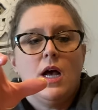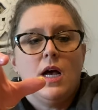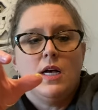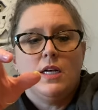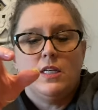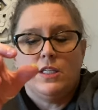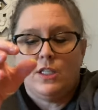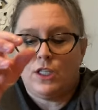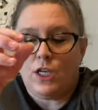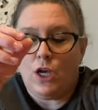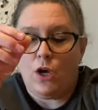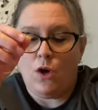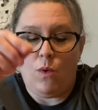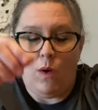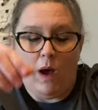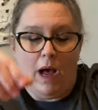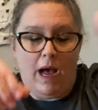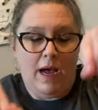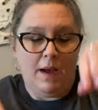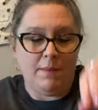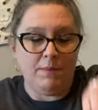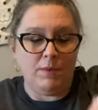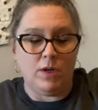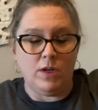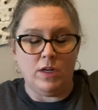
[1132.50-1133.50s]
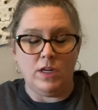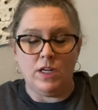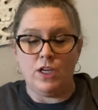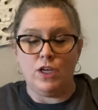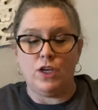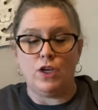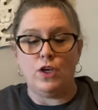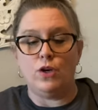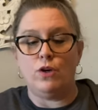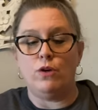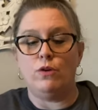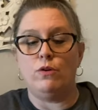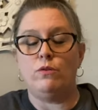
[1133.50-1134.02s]
So I'm going to
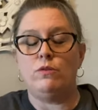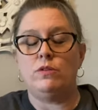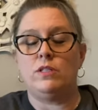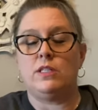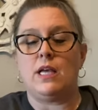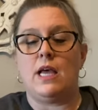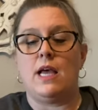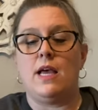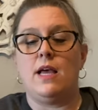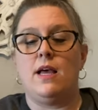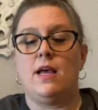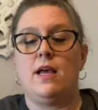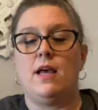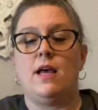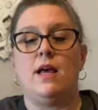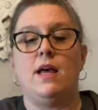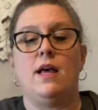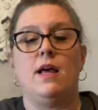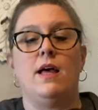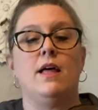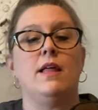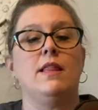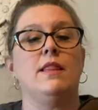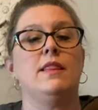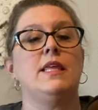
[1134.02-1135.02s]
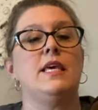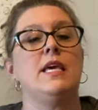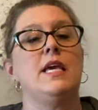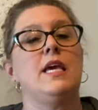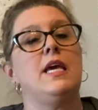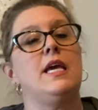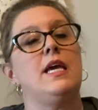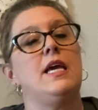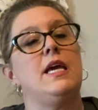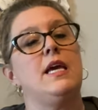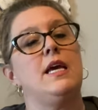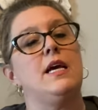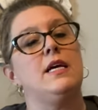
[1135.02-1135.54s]
use
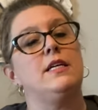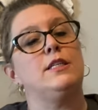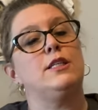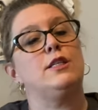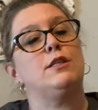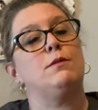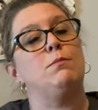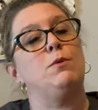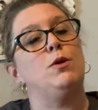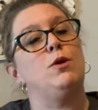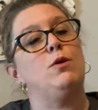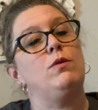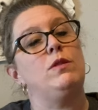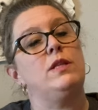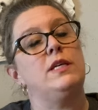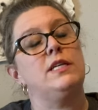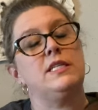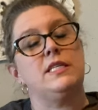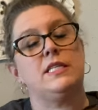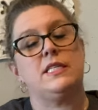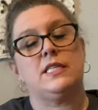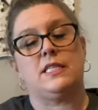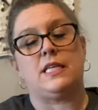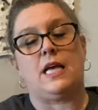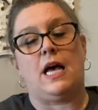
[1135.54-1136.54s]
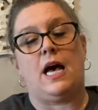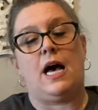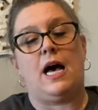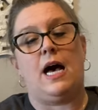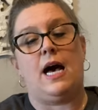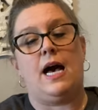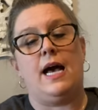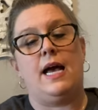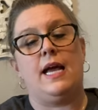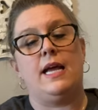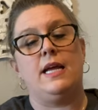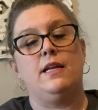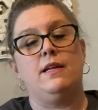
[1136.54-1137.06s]
the smoothest
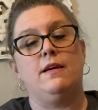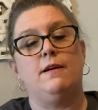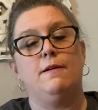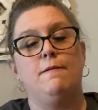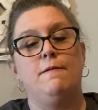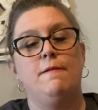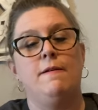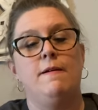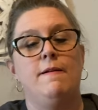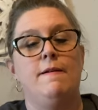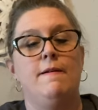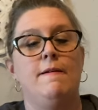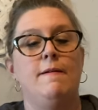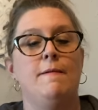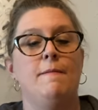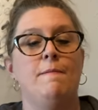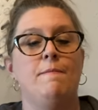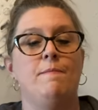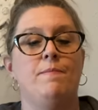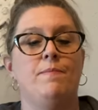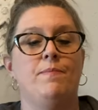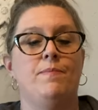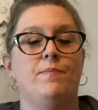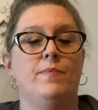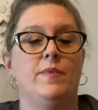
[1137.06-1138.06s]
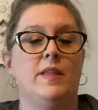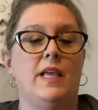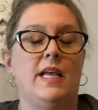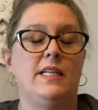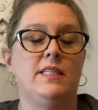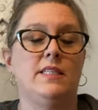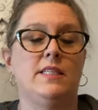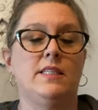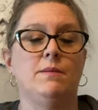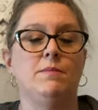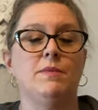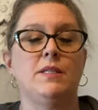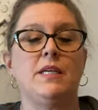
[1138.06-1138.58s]
side,
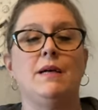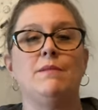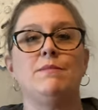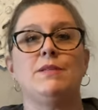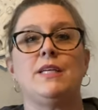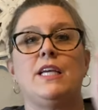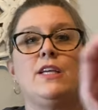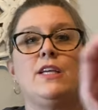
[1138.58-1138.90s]
and sometimes I